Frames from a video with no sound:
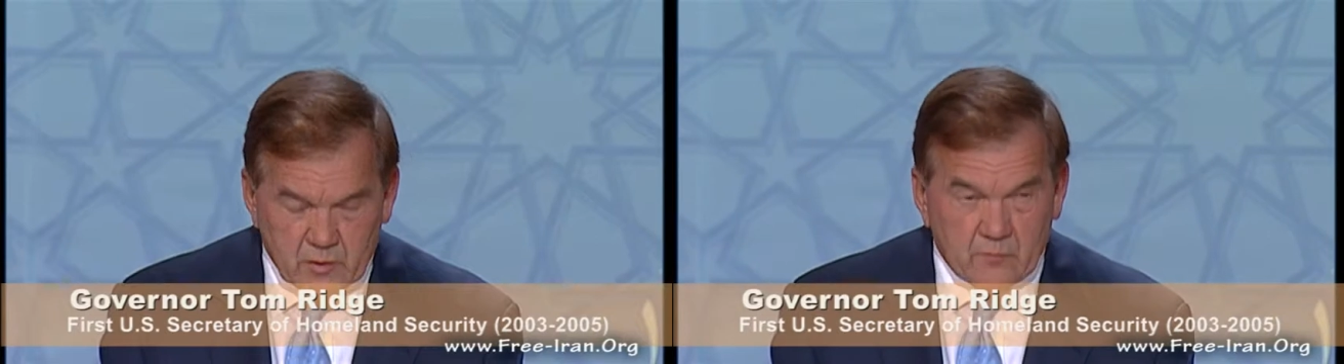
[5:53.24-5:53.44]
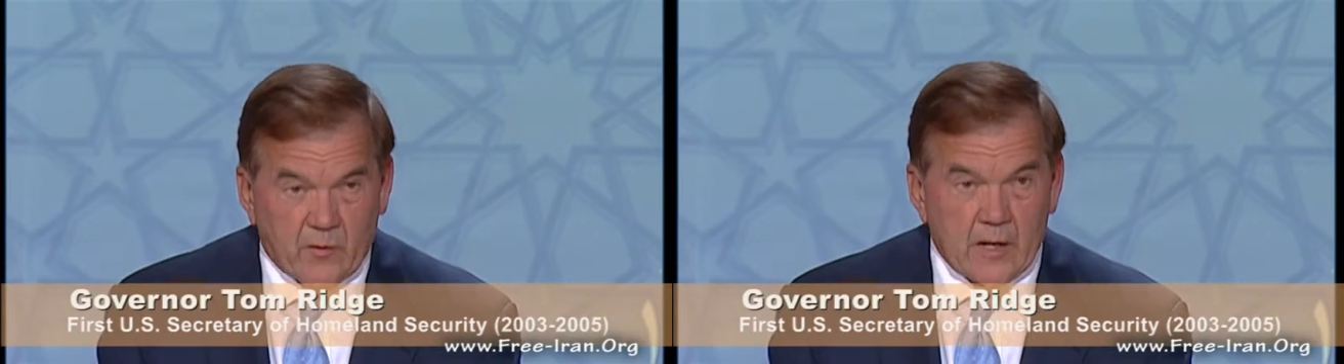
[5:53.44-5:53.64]

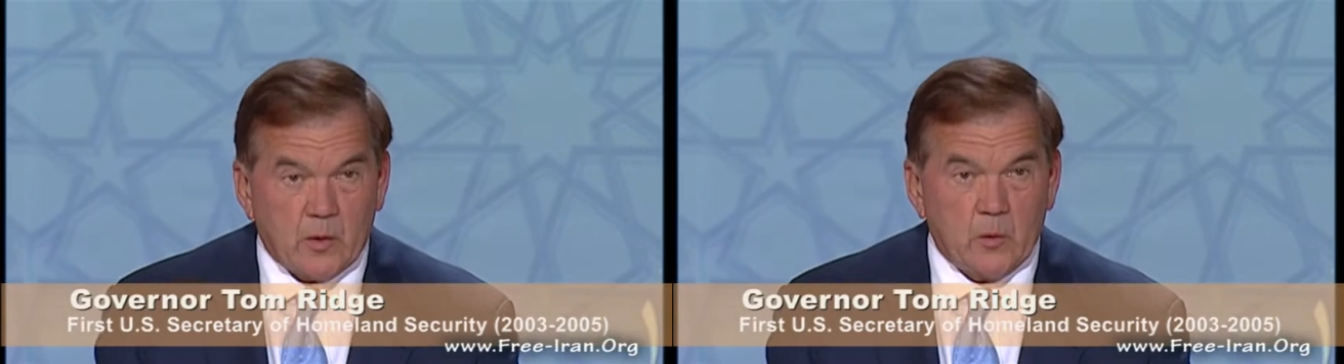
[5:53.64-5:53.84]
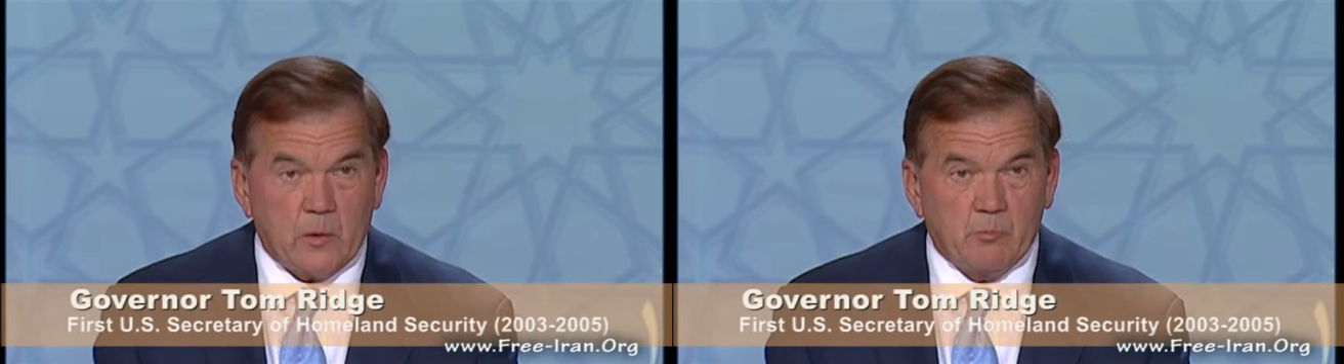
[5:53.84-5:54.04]
and
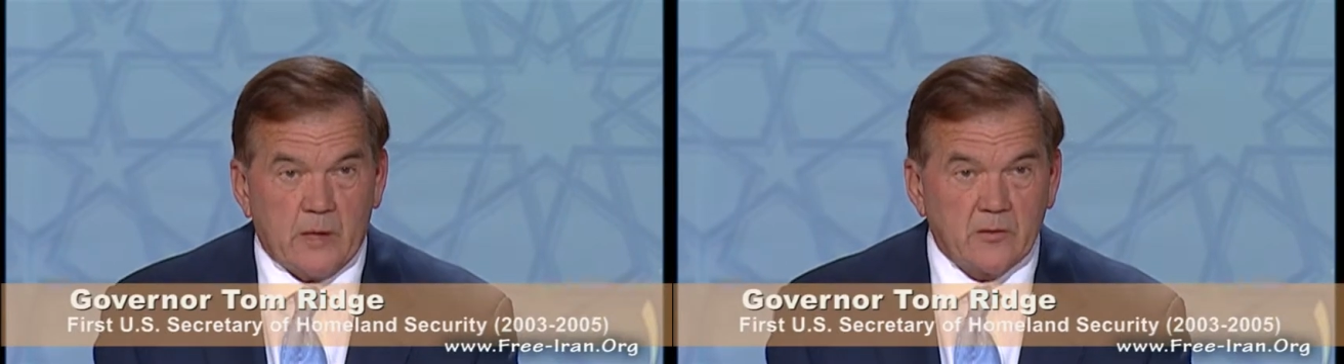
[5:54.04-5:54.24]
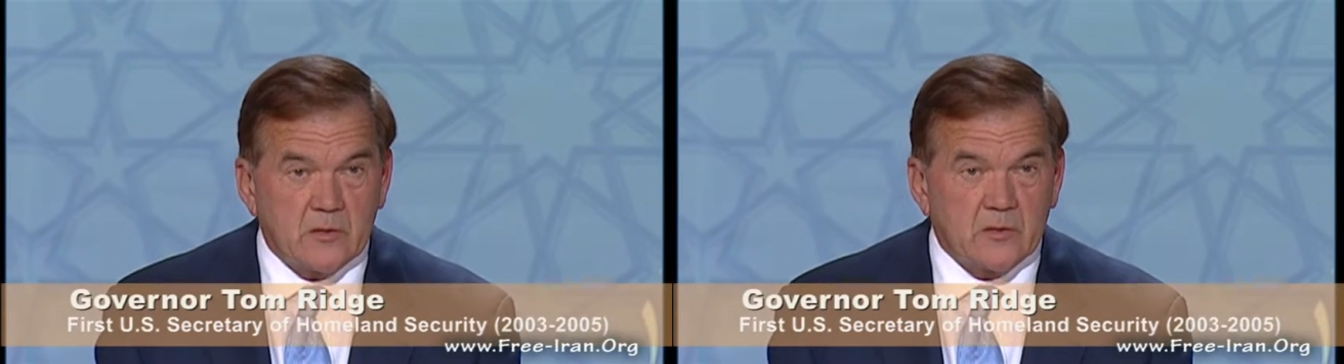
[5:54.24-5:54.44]
frankly what
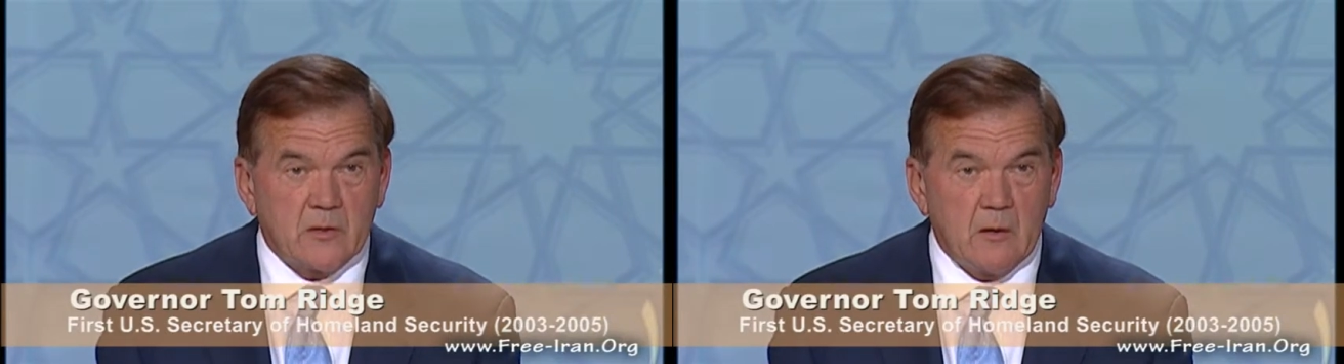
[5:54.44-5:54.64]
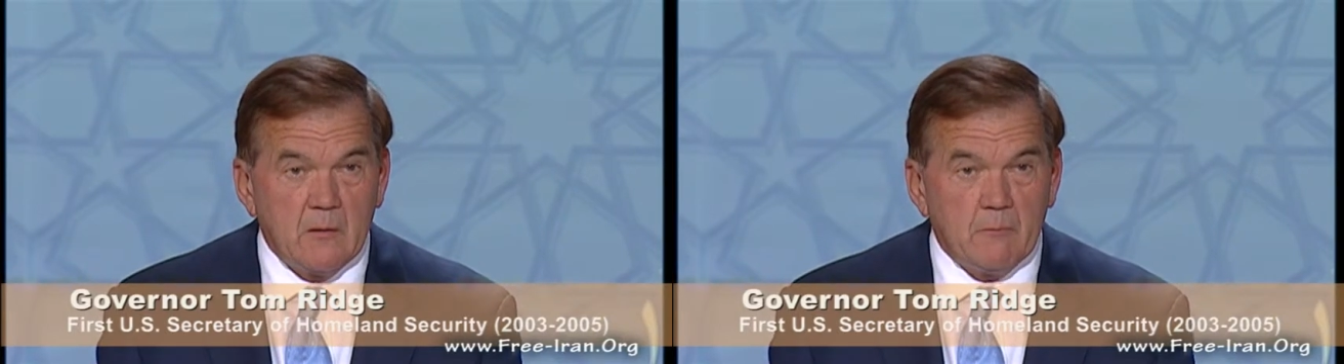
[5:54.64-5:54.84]
brings
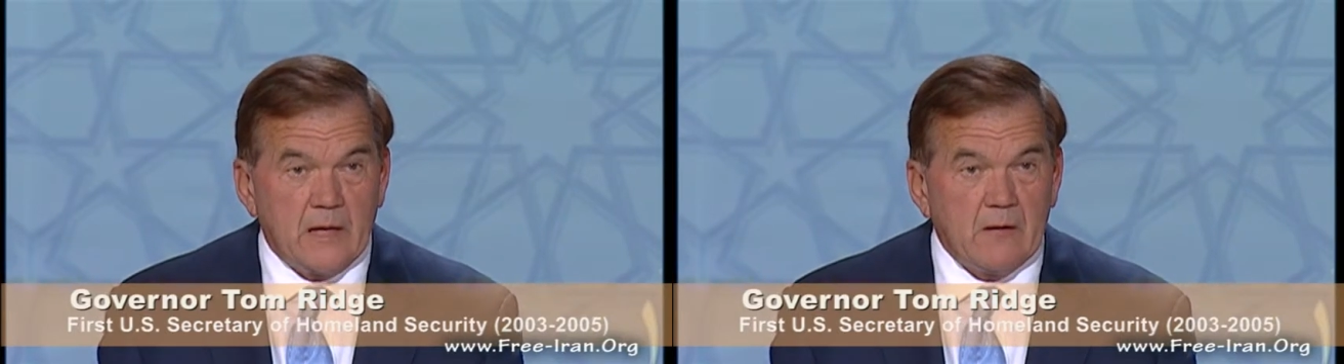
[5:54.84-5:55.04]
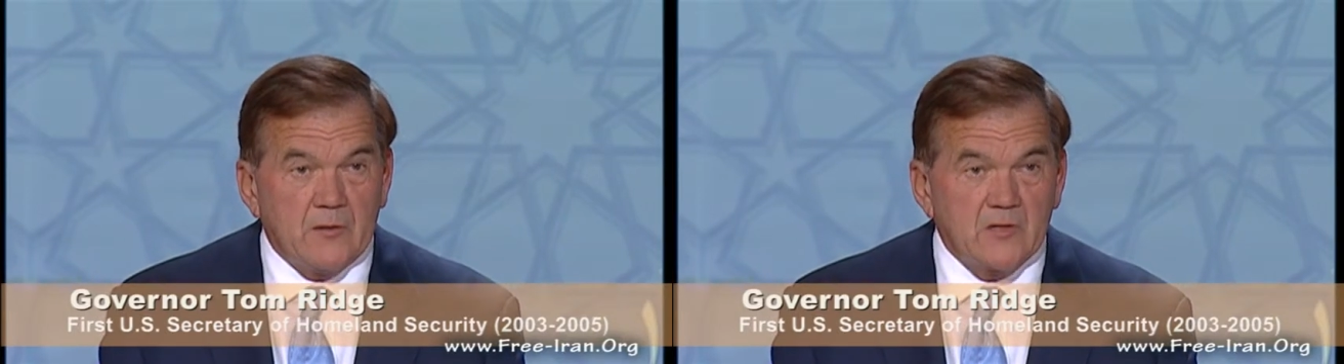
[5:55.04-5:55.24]
us,
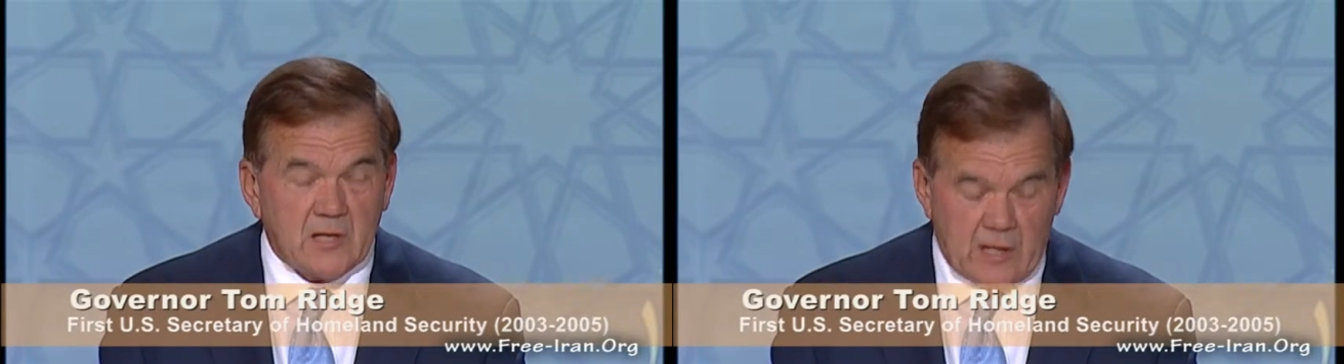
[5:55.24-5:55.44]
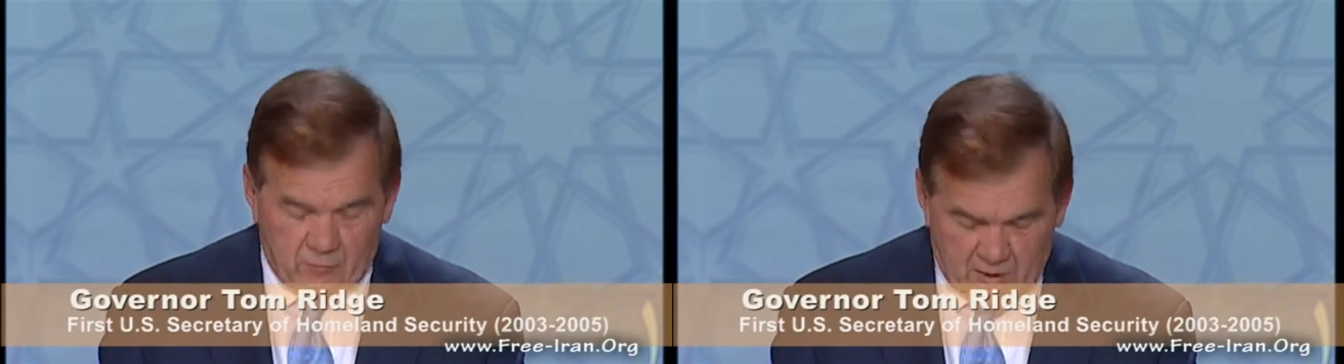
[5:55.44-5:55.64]
many of us, together